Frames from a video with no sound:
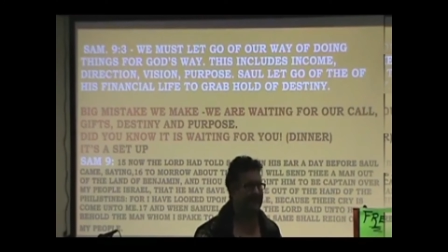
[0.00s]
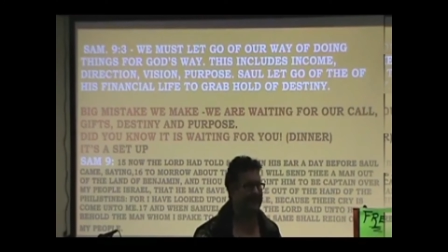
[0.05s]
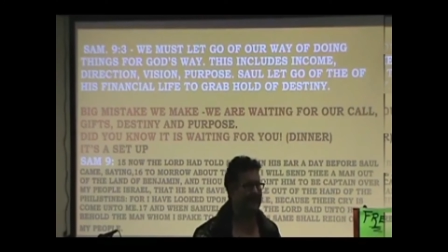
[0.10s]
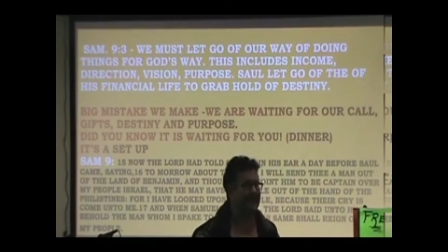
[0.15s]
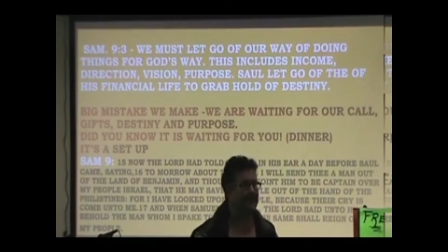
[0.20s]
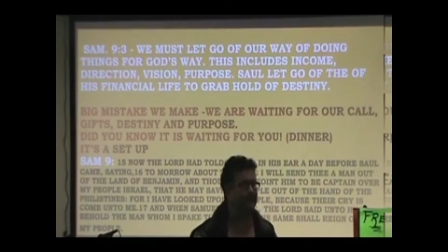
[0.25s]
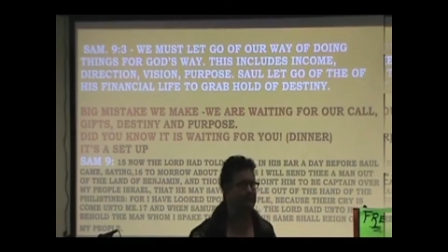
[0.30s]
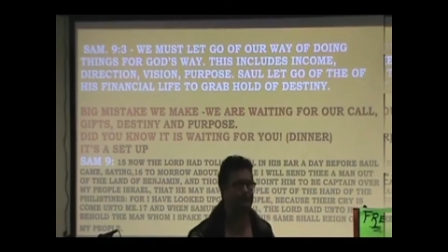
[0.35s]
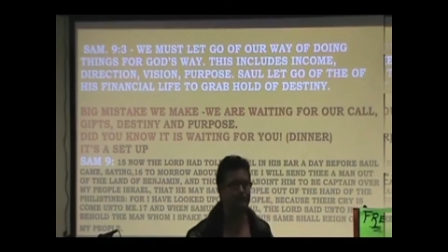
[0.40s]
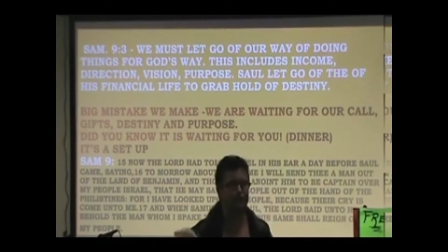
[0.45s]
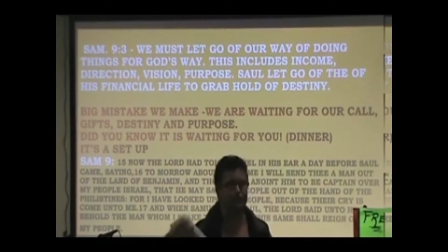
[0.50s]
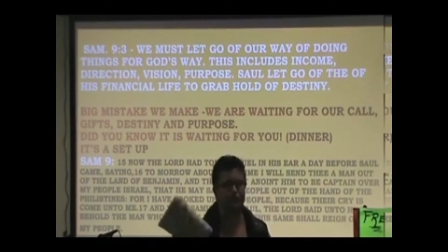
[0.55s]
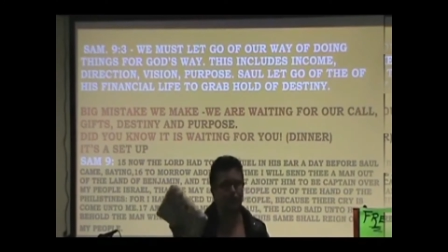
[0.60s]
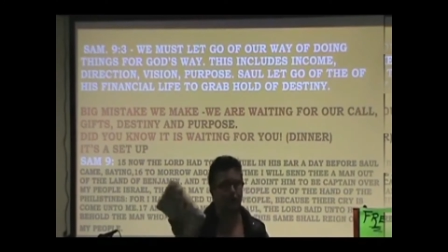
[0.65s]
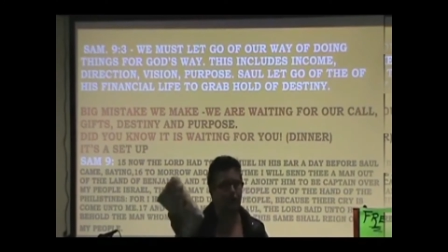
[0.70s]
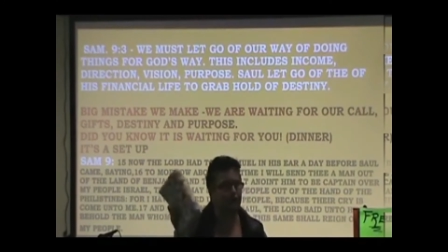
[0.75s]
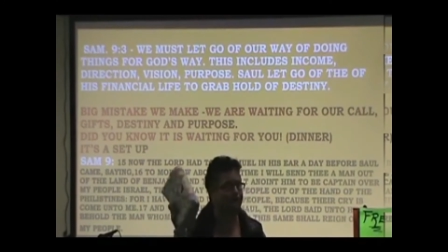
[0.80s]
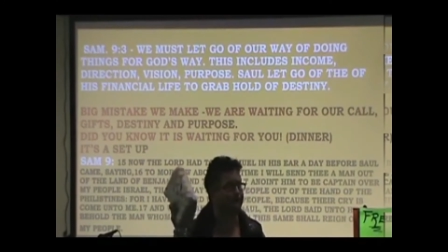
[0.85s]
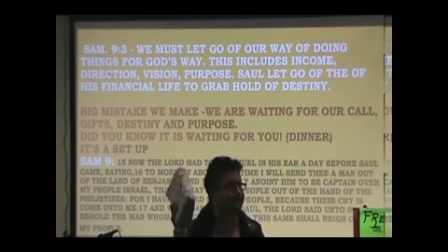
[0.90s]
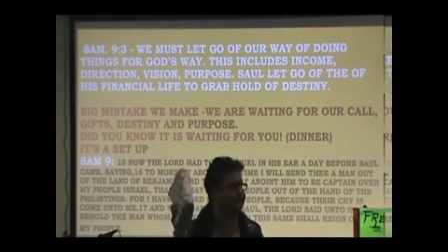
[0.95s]
he was
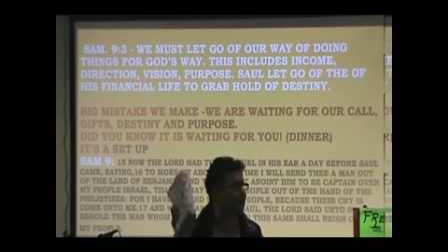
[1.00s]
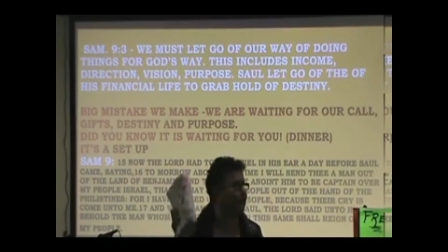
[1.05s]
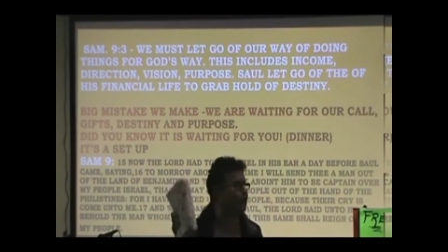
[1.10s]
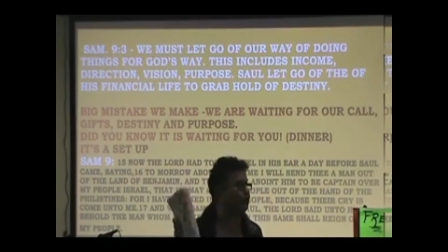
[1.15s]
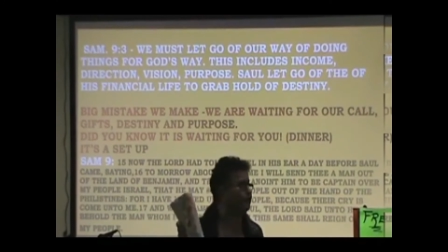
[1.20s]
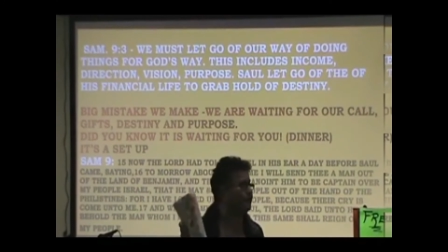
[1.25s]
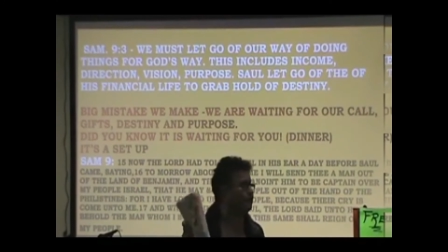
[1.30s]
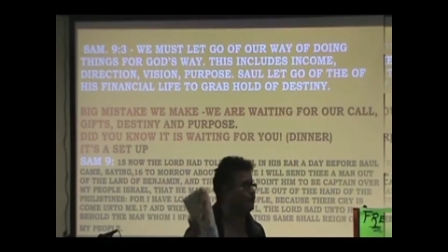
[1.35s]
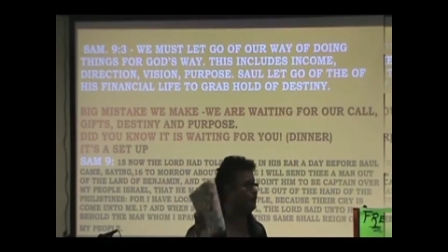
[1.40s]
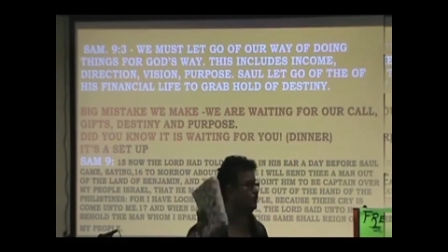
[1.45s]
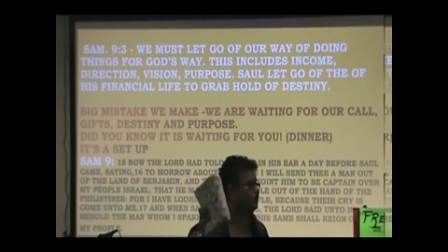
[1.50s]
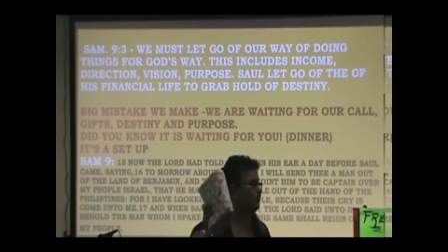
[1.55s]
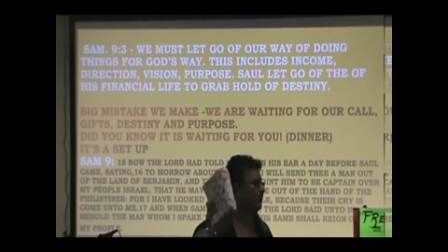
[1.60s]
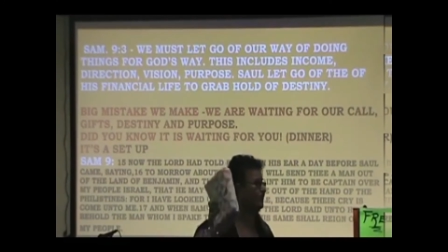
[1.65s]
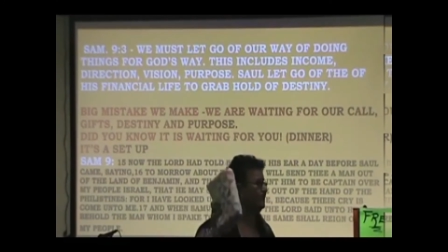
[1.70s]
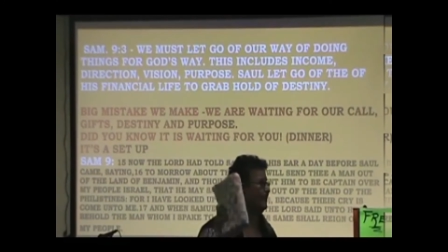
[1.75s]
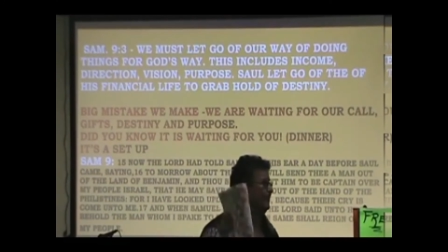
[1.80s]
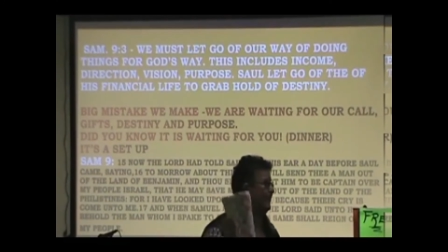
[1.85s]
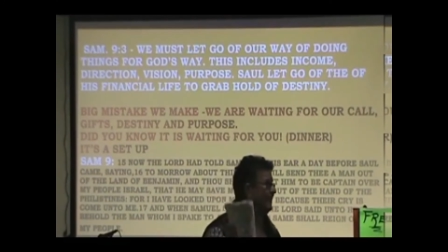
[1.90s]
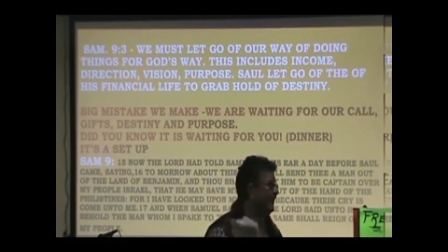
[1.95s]
so focused
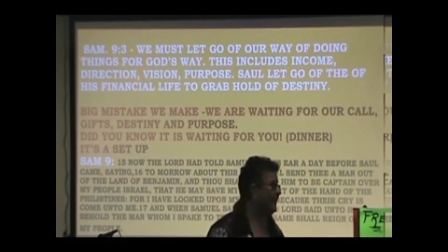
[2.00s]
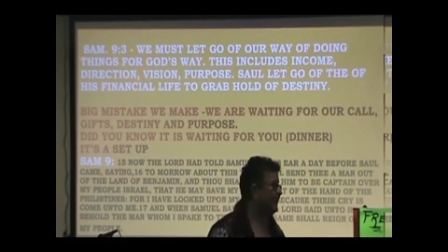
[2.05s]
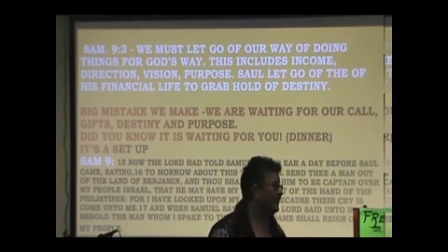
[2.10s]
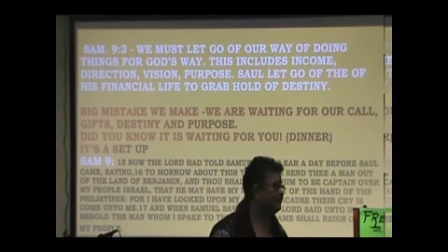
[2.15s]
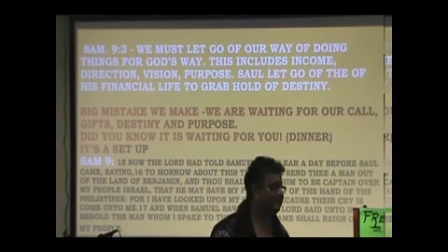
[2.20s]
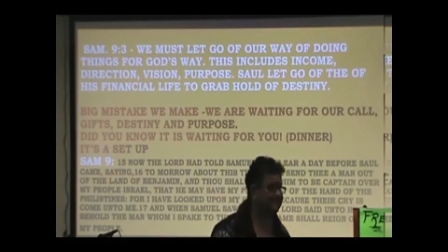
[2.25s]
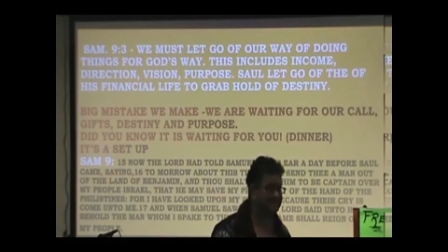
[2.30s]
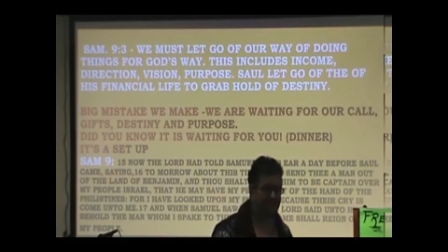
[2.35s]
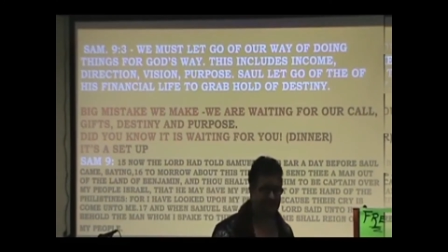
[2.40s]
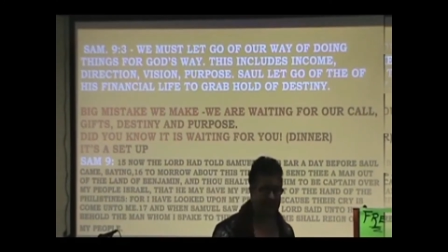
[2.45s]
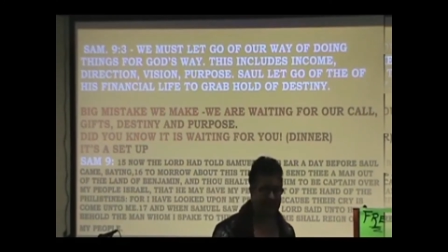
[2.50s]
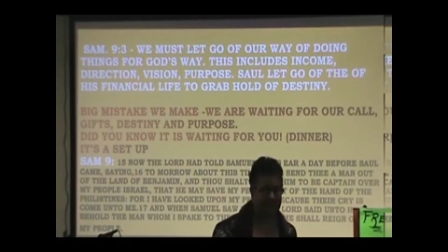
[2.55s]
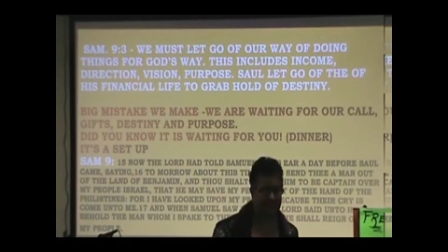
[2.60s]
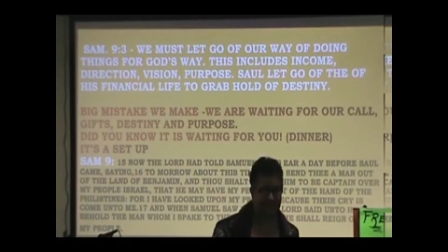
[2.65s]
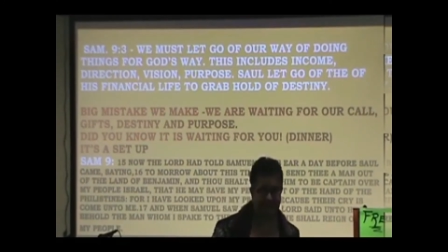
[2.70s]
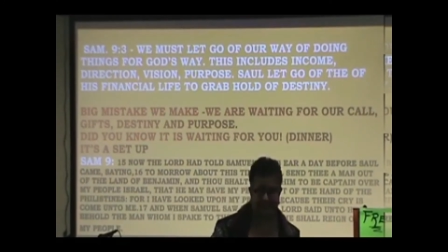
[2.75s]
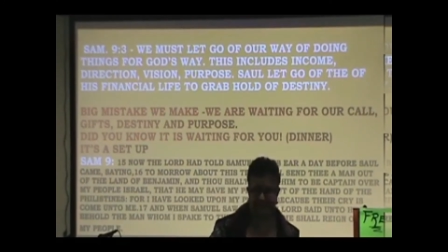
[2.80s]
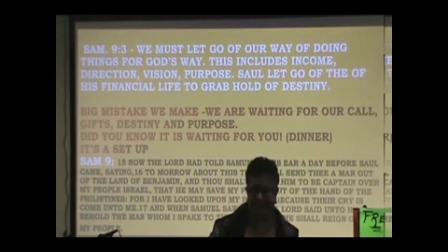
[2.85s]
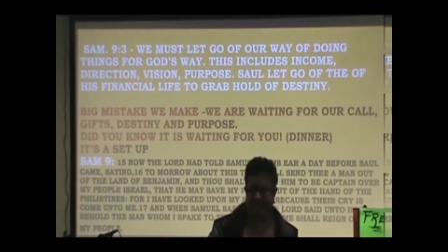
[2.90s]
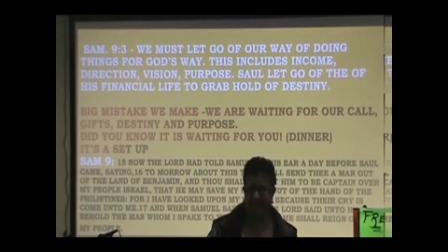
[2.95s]
on the asses,